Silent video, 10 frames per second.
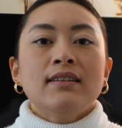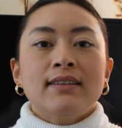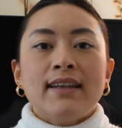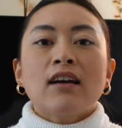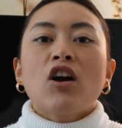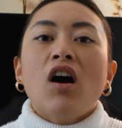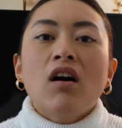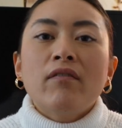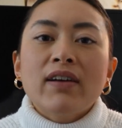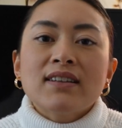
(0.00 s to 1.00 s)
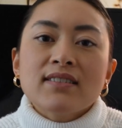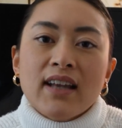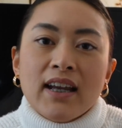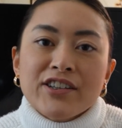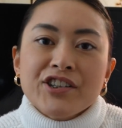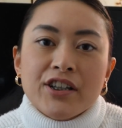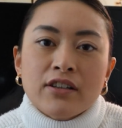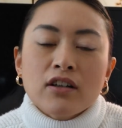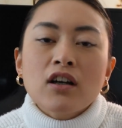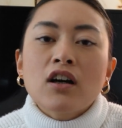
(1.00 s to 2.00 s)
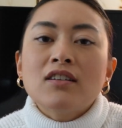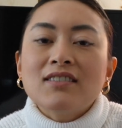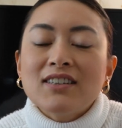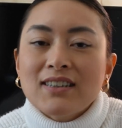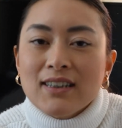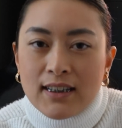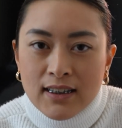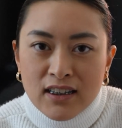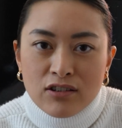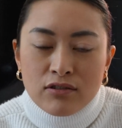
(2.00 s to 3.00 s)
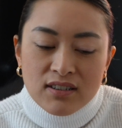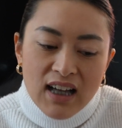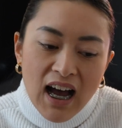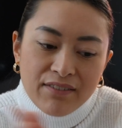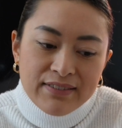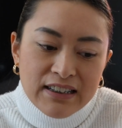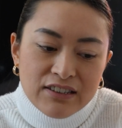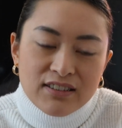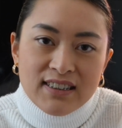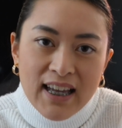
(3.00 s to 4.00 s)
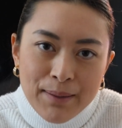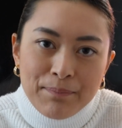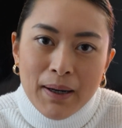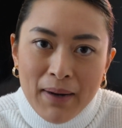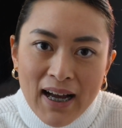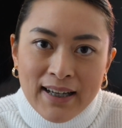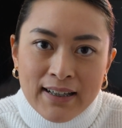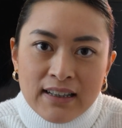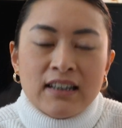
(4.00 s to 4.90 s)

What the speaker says: The conversation continues after you say bye-bye.